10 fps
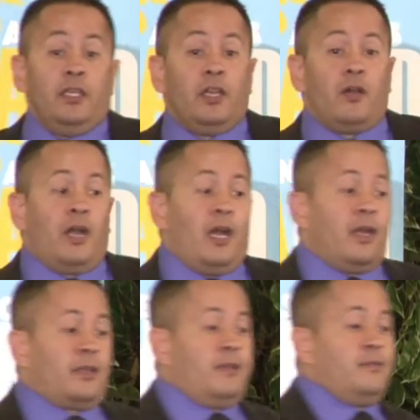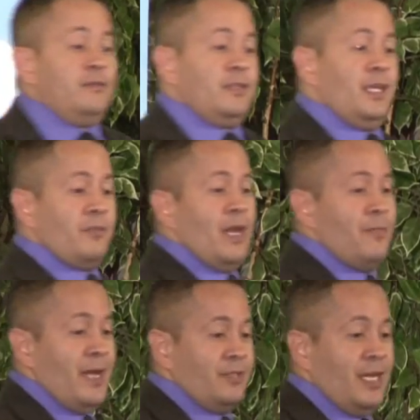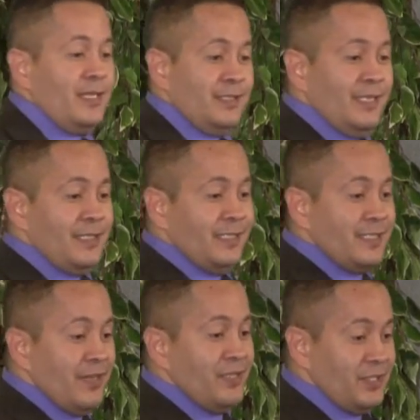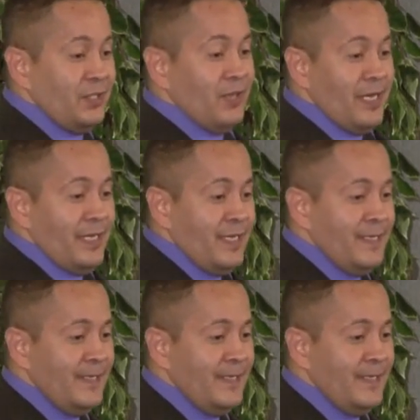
You know, uh, Kip got baptized in 1972, right?